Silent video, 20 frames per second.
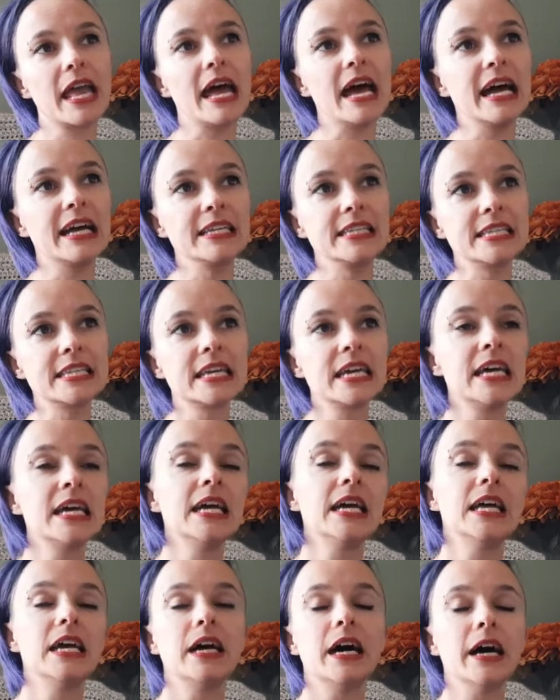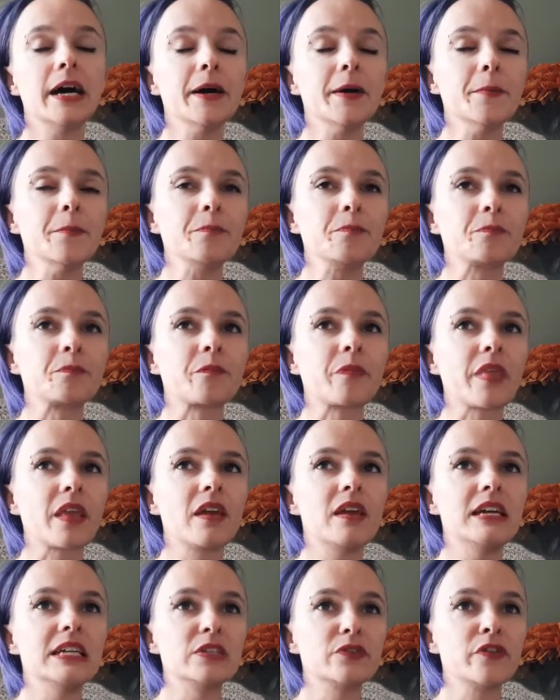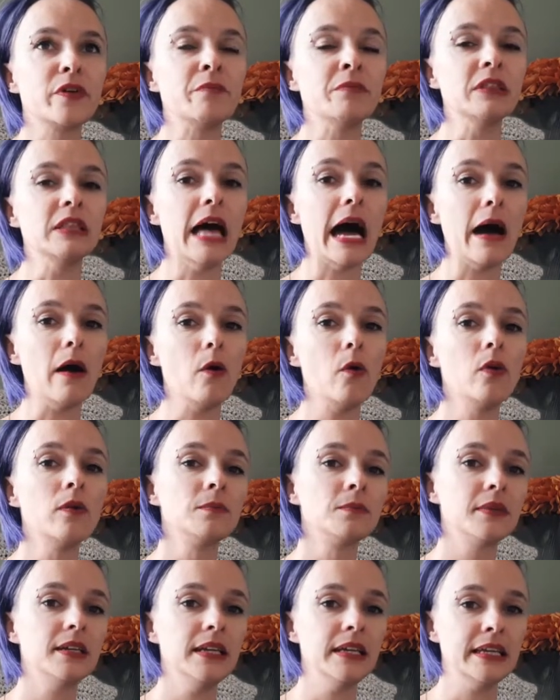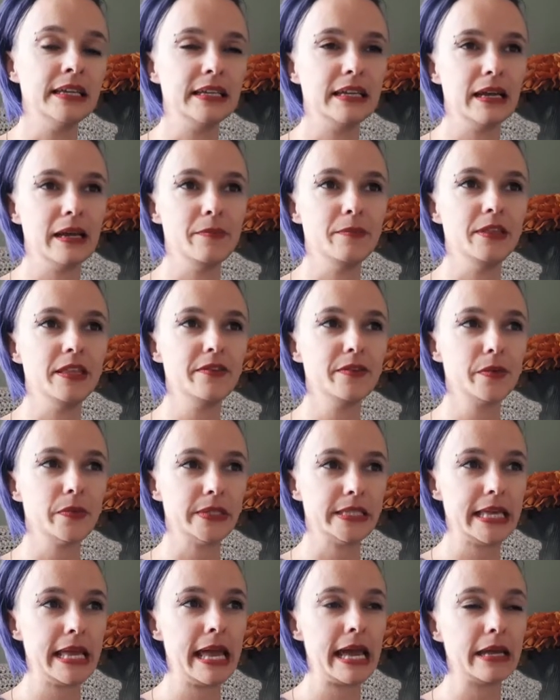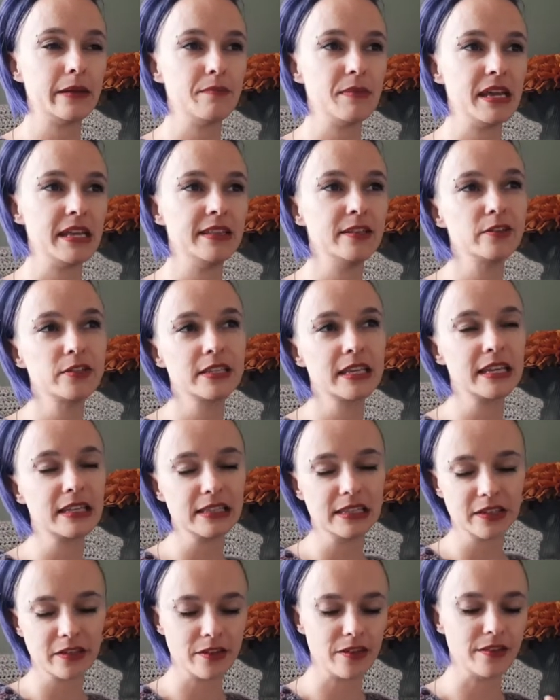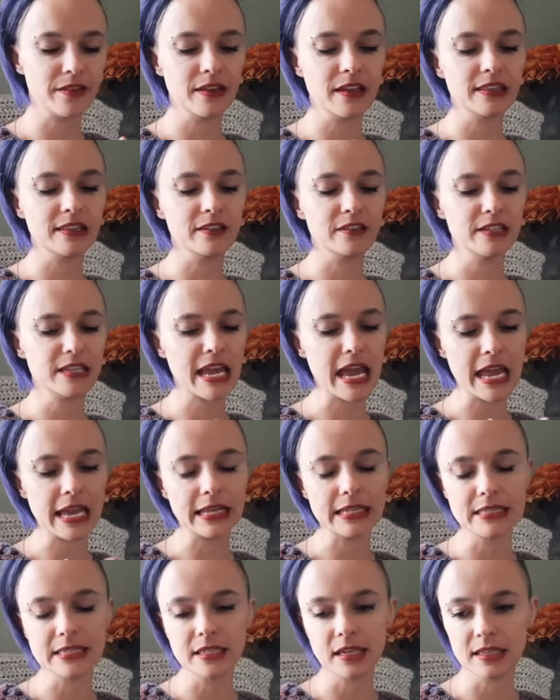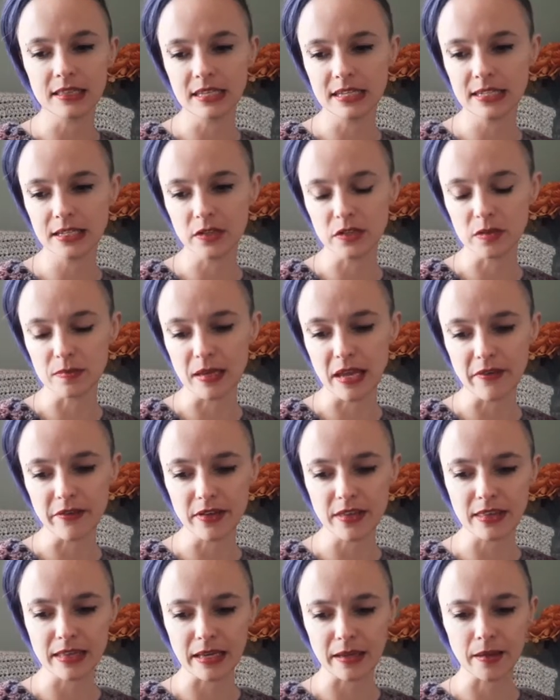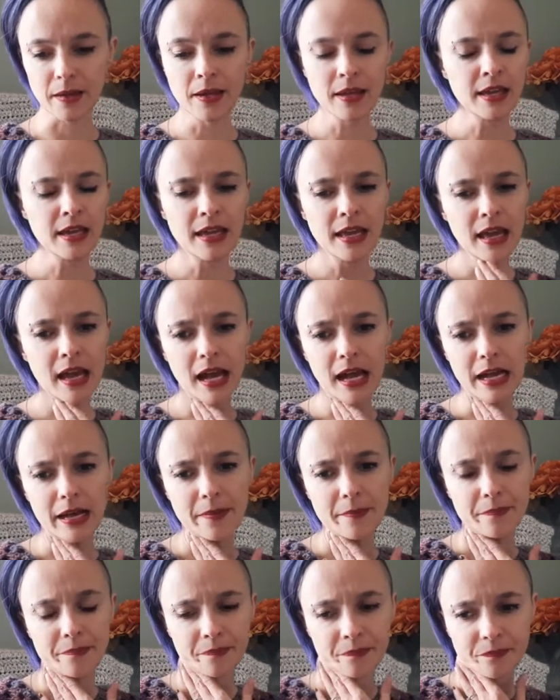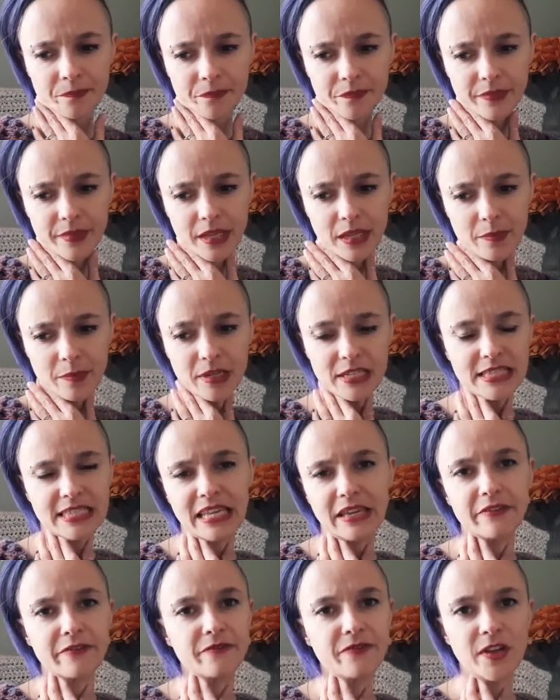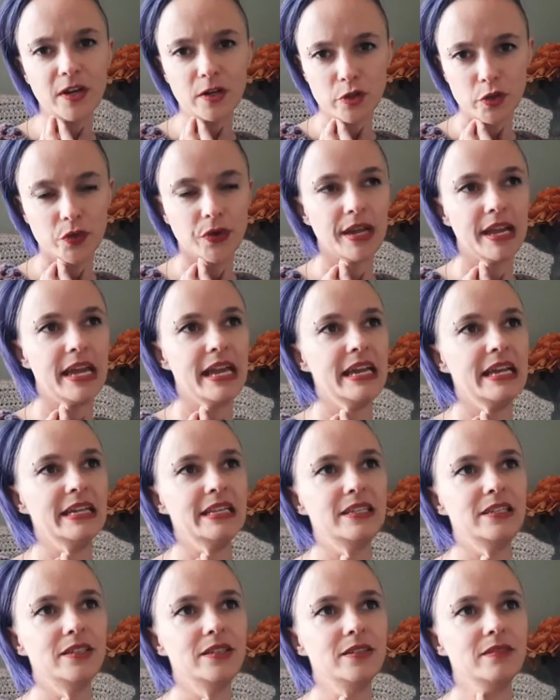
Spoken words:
and it's from Lao, and I believe it was handmade. There's like a little tag inside that tells me everything, but it's like fair trade,